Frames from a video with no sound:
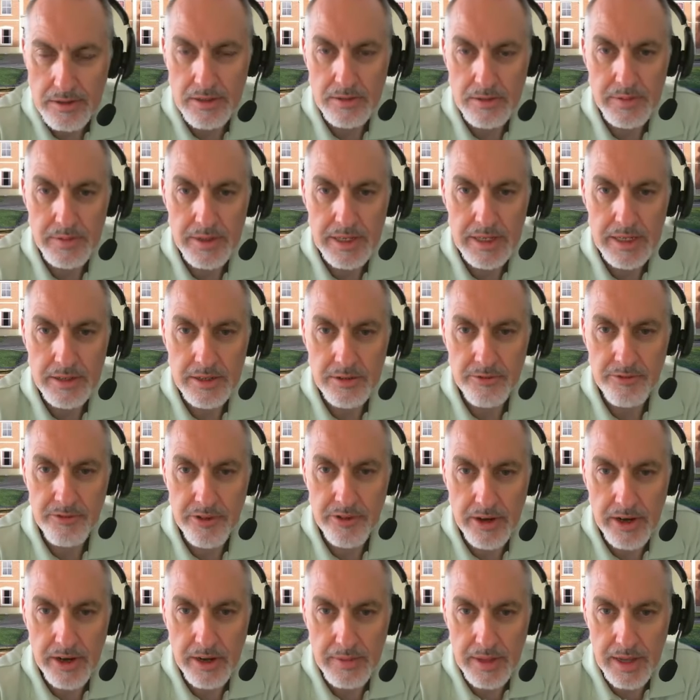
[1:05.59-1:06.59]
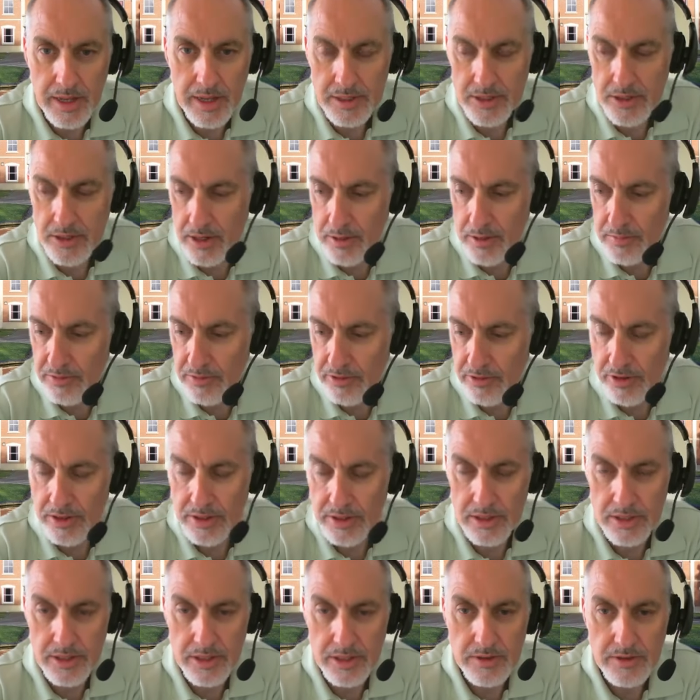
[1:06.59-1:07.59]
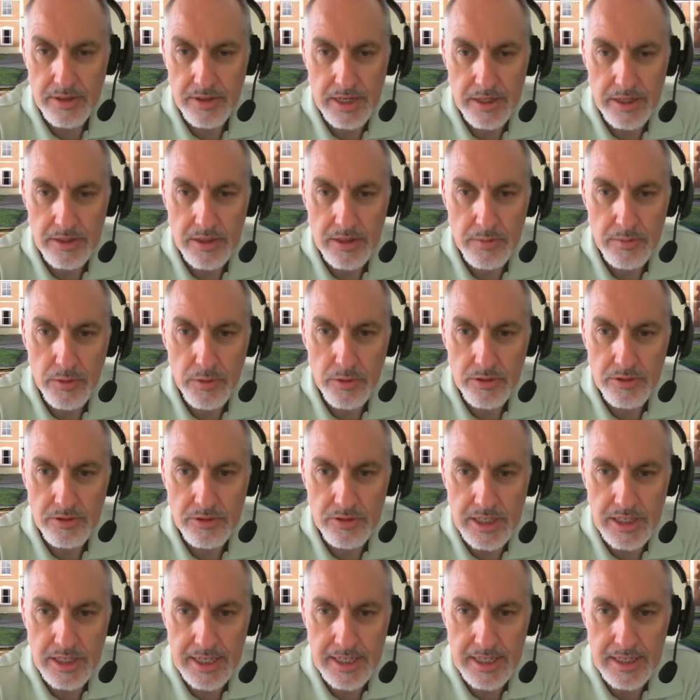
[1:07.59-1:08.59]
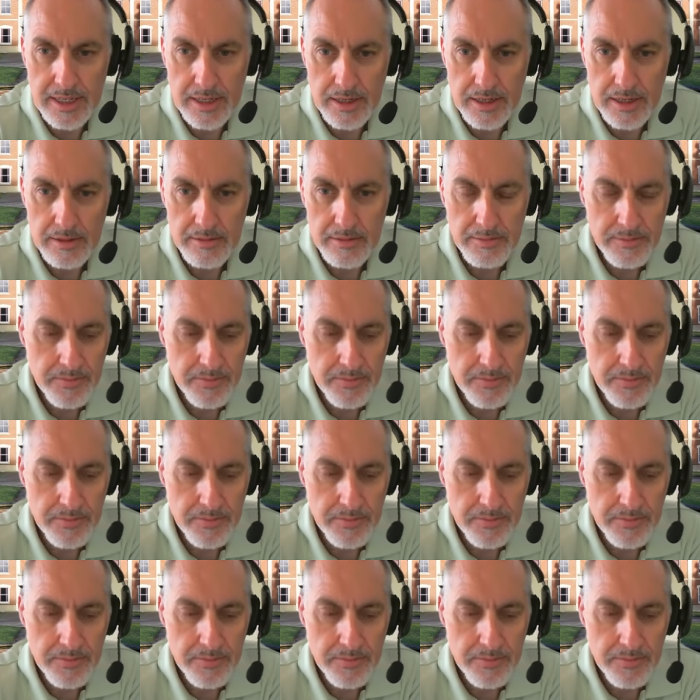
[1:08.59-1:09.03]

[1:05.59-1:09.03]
So we need to free up that time for us to do things that are more strategic.